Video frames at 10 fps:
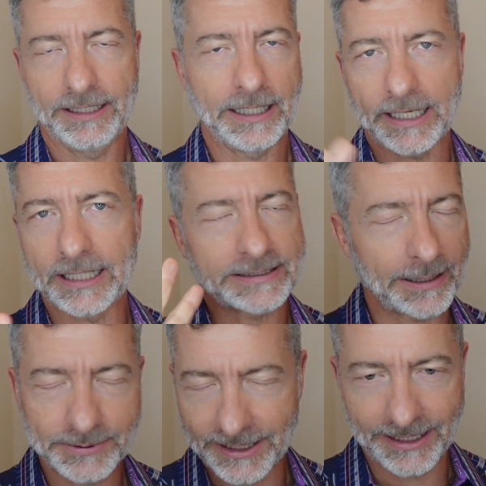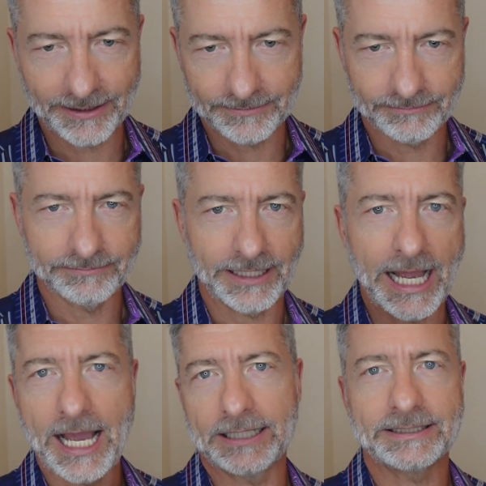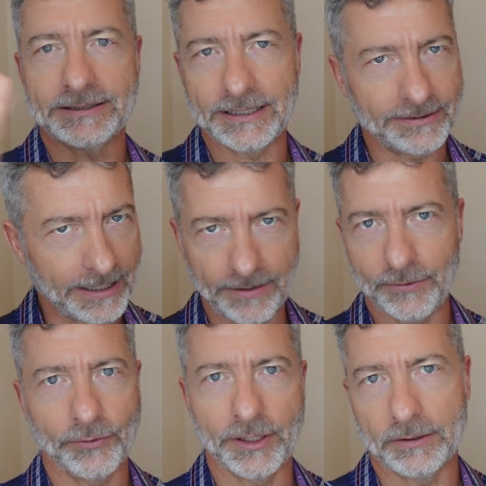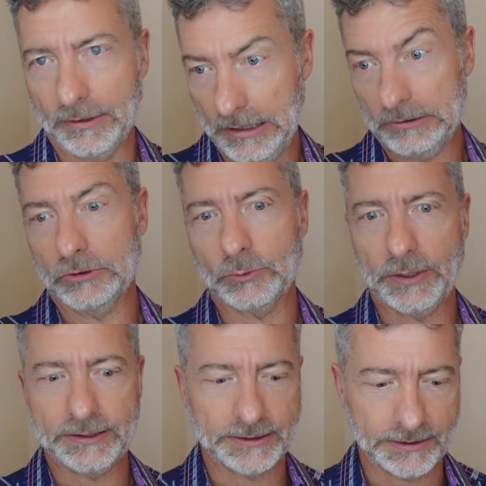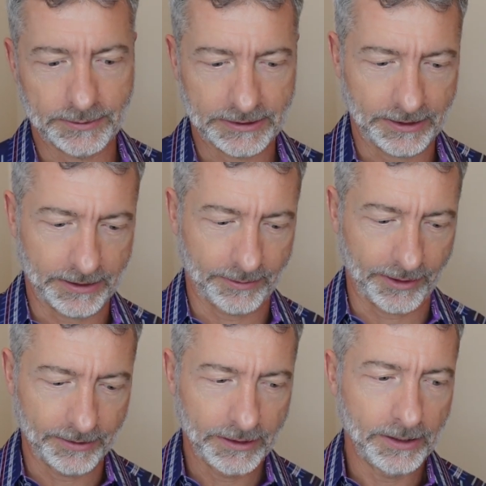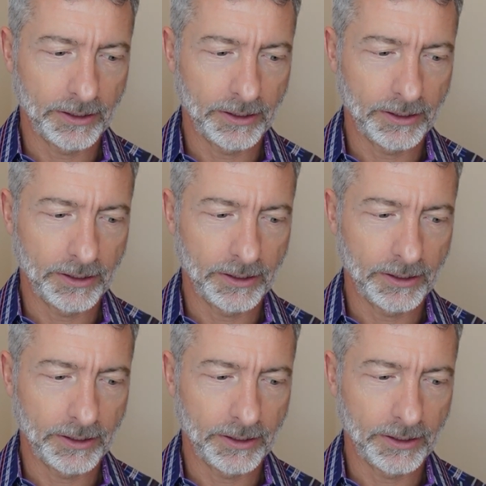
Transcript: I got to stop saying ass and then have you think, well, I'll just wait to see what he's talking about,